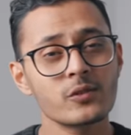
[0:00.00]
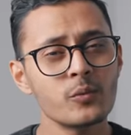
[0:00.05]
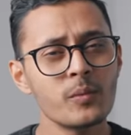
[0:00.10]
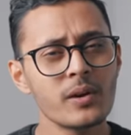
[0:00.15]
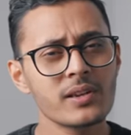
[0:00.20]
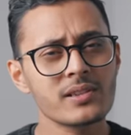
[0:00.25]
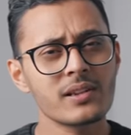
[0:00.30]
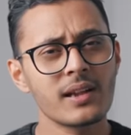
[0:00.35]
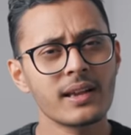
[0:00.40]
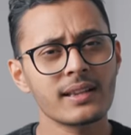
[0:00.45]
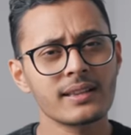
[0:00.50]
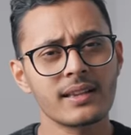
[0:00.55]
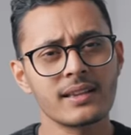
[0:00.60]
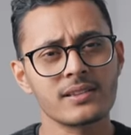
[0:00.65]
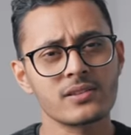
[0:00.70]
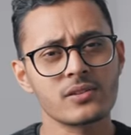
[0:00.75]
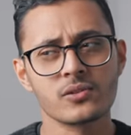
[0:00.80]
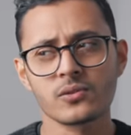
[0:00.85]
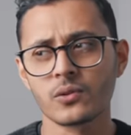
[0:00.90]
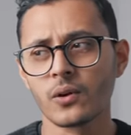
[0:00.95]
almost like
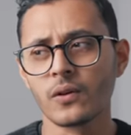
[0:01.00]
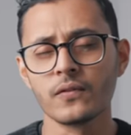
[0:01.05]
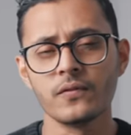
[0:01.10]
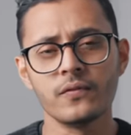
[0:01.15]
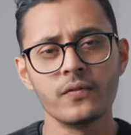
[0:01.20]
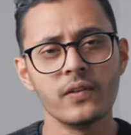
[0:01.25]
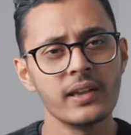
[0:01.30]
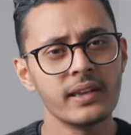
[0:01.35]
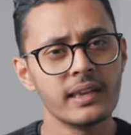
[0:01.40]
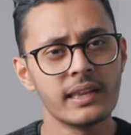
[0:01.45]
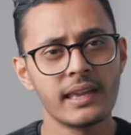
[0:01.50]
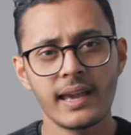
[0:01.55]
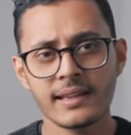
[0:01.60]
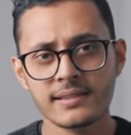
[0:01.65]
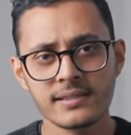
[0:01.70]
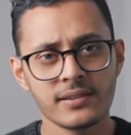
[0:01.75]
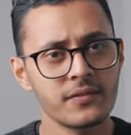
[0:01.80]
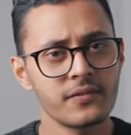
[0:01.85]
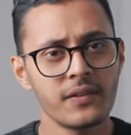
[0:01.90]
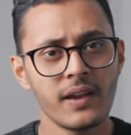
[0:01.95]
there's a sort of
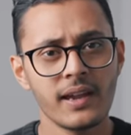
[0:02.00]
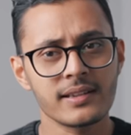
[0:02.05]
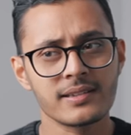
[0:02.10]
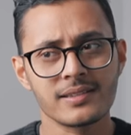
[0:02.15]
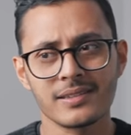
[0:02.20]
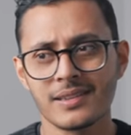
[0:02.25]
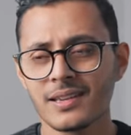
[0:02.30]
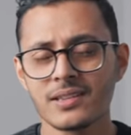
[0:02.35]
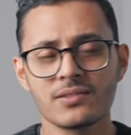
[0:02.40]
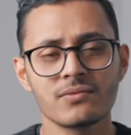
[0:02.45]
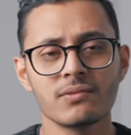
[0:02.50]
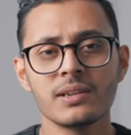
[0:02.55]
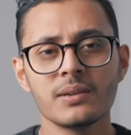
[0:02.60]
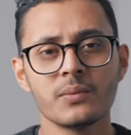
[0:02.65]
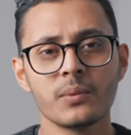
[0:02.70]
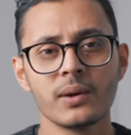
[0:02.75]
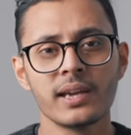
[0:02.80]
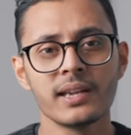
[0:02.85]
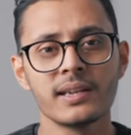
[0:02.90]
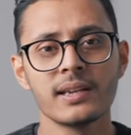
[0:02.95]
vignette effect. It's really
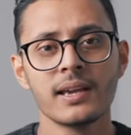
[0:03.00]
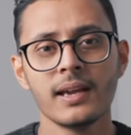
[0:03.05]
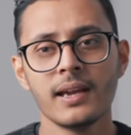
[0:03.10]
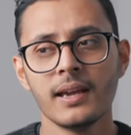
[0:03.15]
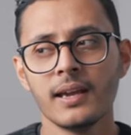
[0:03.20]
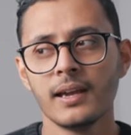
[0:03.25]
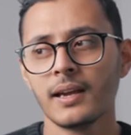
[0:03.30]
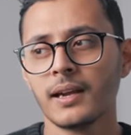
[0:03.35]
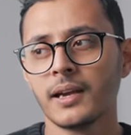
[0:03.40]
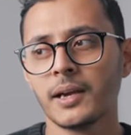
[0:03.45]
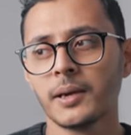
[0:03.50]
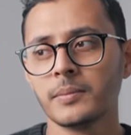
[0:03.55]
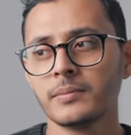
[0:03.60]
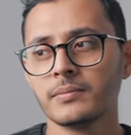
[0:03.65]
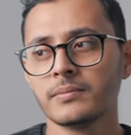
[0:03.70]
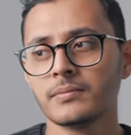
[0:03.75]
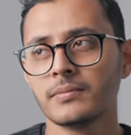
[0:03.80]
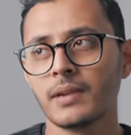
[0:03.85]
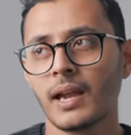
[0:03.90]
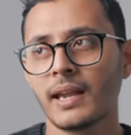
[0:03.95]
weird
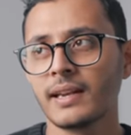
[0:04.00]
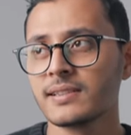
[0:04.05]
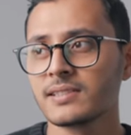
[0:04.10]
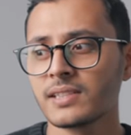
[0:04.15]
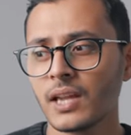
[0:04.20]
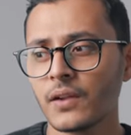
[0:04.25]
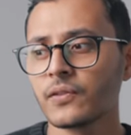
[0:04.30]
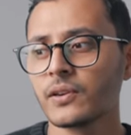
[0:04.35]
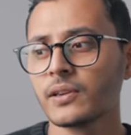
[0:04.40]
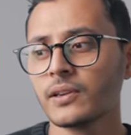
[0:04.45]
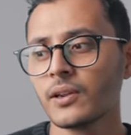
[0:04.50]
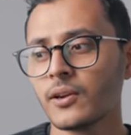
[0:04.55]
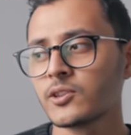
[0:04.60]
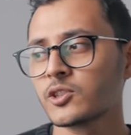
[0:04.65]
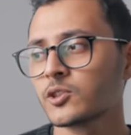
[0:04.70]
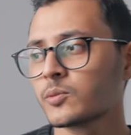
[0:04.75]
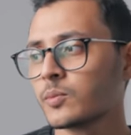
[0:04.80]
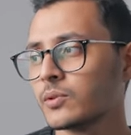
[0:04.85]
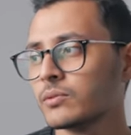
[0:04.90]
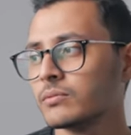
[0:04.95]
um, and it's definitely
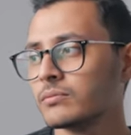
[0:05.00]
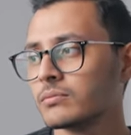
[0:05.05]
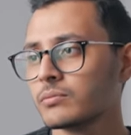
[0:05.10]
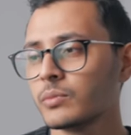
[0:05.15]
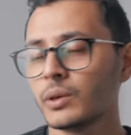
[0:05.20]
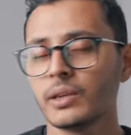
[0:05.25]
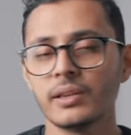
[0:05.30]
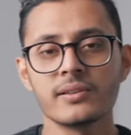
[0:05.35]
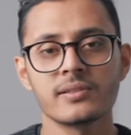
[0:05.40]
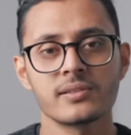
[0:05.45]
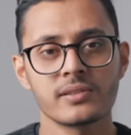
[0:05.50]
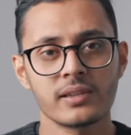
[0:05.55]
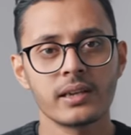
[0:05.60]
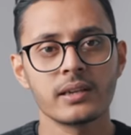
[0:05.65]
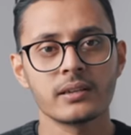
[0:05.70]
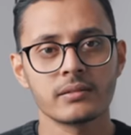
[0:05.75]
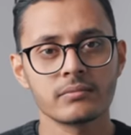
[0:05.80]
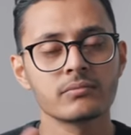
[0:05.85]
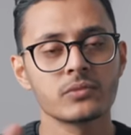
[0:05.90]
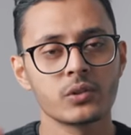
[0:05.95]
noticeable when you
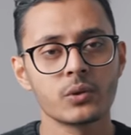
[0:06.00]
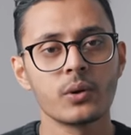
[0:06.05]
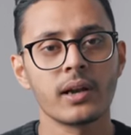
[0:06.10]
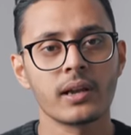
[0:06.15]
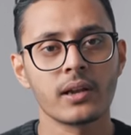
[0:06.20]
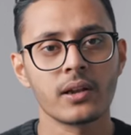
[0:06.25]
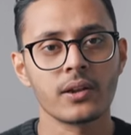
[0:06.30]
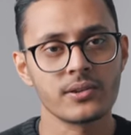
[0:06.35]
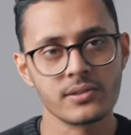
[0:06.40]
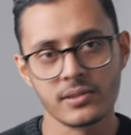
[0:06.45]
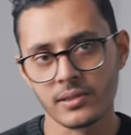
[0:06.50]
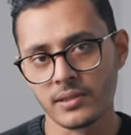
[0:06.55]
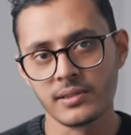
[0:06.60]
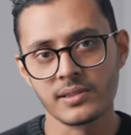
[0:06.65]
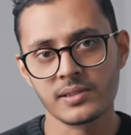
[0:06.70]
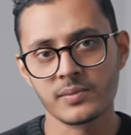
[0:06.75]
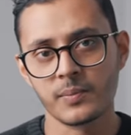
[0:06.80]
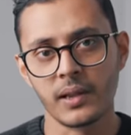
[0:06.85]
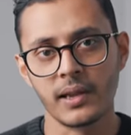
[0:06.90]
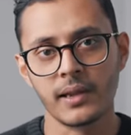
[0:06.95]
sit quite close to the
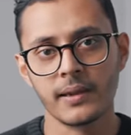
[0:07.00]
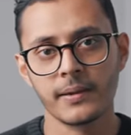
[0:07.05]
display.